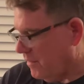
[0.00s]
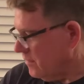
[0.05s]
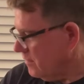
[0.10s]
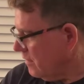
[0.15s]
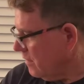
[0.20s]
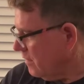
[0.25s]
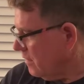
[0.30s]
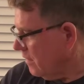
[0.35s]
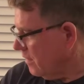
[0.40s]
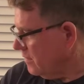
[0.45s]
pegged
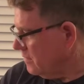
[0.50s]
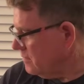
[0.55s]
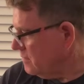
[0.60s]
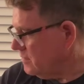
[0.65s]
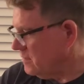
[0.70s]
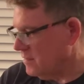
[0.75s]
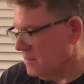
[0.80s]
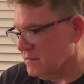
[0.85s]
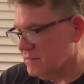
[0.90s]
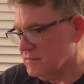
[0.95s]
at
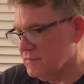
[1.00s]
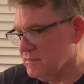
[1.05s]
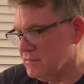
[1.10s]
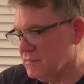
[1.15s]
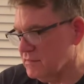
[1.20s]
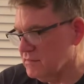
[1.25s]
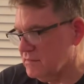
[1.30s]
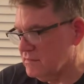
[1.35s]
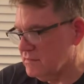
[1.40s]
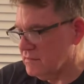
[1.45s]
9.6,
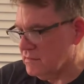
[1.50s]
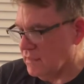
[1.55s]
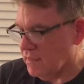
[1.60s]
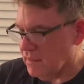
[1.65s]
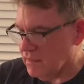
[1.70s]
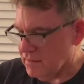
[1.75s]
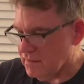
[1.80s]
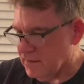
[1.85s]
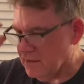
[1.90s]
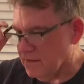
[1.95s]
just
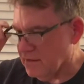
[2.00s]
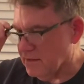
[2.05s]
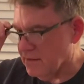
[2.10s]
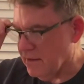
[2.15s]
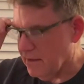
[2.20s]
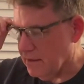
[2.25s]
thinking